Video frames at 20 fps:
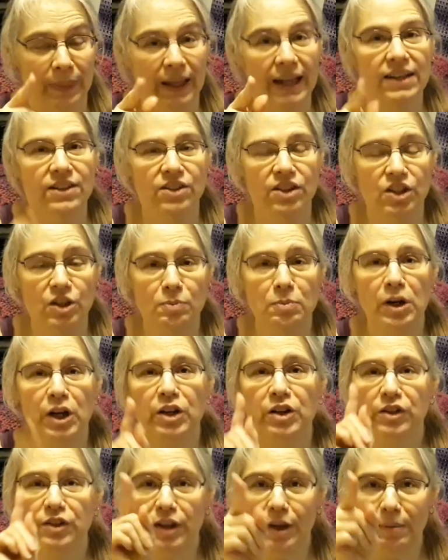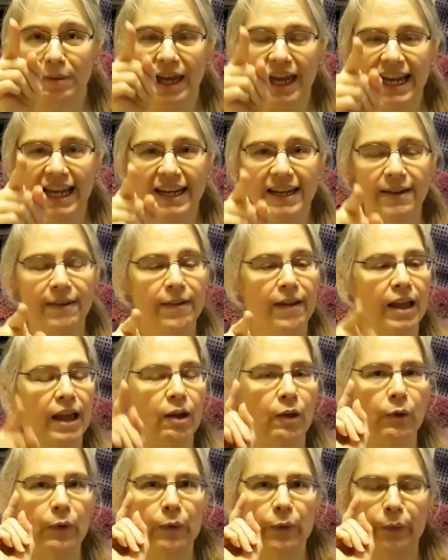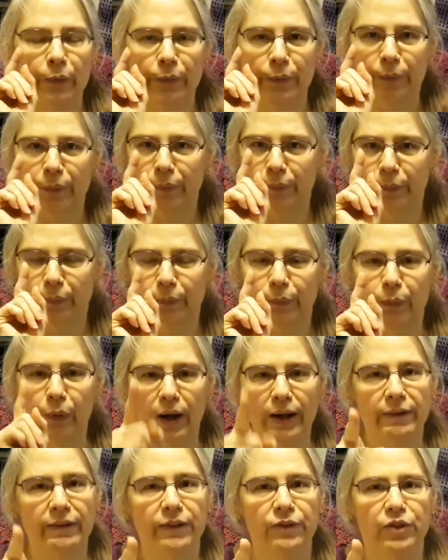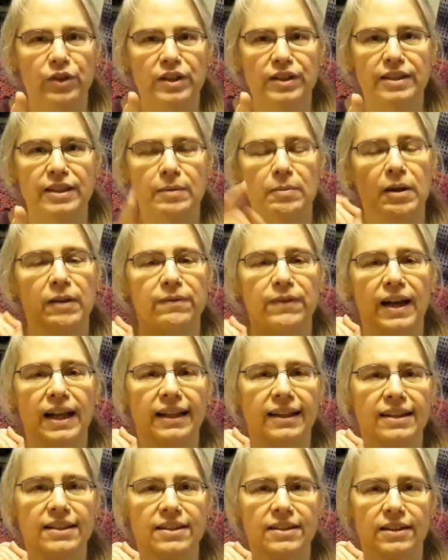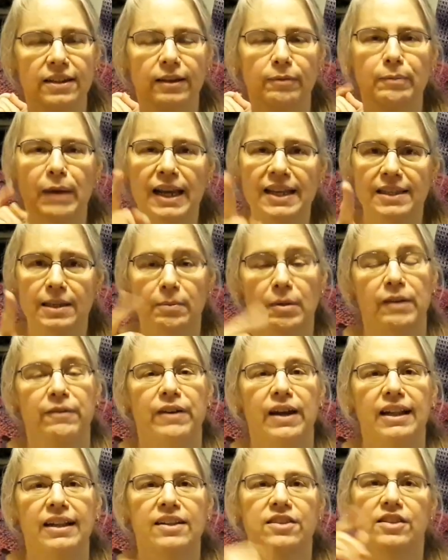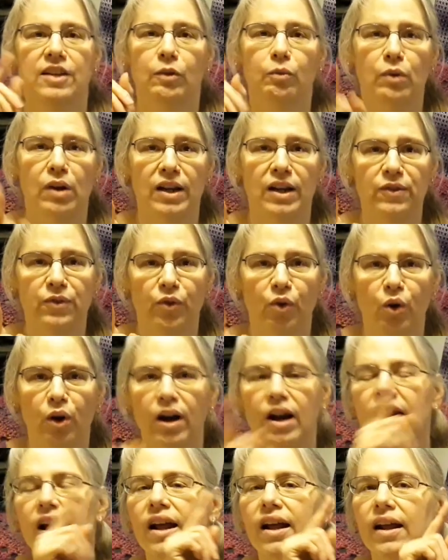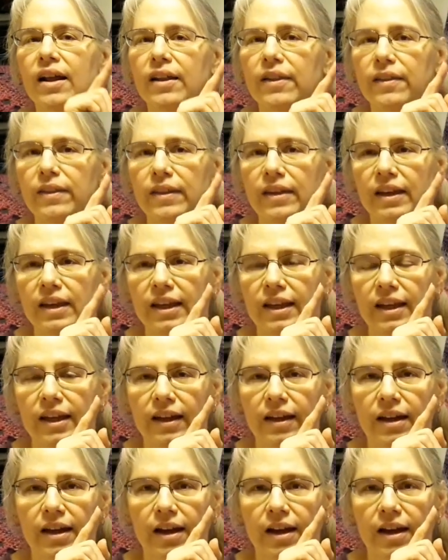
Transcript: stitch markers I made. One's for the semifinalist, my semifinalist, and one is for the